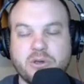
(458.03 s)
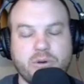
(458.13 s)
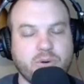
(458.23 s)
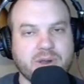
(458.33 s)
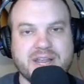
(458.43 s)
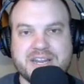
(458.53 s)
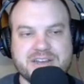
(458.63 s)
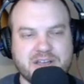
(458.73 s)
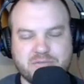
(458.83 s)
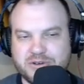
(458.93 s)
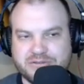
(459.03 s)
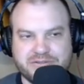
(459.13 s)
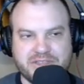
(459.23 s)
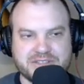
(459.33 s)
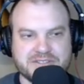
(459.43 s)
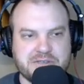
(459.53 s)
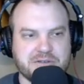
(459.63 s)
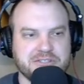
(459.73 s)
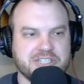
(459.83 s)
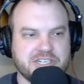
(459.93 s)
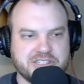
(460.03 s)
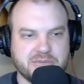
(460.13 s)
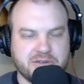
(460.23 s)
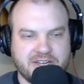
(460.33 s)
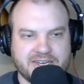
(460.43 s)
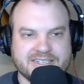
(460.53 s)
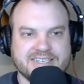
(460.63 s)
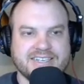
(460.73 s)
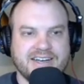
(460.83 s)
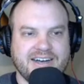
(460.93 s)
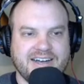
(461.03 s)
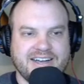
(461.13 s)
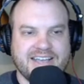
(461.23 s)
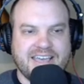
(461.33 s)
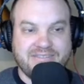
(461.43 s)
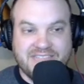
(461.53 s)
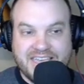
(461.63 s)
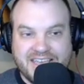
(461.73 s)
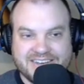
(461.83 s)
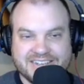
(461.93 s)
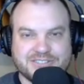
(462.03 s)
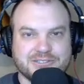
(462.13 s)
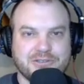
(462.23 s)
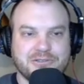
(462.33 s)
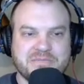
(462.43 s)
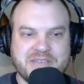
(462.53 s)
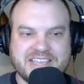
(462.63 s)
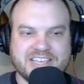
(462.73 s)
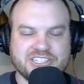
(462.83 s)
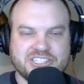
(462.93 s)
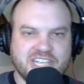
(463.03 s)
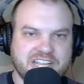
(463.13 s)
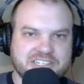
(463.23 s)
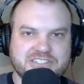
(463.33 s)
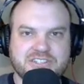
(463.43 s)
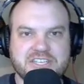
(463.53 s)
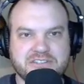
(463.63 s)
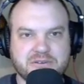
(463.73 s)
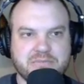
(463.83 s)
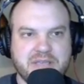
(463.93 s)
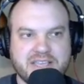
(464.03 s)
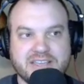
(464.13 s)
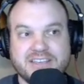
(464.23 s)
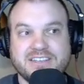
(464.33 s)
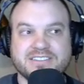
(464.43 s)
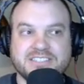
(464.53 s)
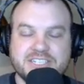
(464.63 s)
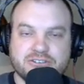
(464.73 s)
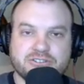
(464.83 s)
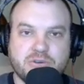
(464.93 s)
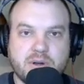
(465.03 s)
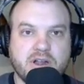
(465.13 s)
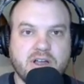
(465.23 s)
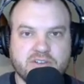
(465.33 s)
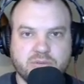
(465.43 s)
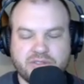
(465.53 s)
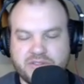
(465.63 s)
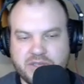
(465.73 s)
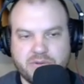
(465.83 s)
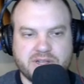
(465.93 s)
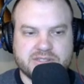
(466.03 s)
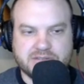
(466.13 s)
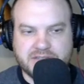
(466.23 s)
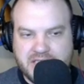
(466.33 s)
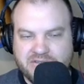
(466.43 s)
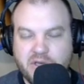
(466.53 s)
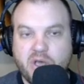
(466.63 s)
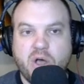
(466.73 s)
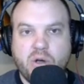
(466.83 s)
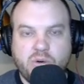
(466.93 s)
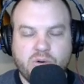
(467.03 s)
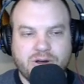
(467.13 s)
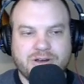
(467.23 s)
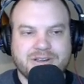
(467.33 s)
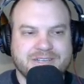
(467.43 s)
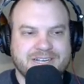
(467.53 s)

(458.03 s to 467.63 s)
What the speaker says: or any number of things that you could judge them on. And then slowly making changes to either make the dinner so uncomfortable that they want to leave, or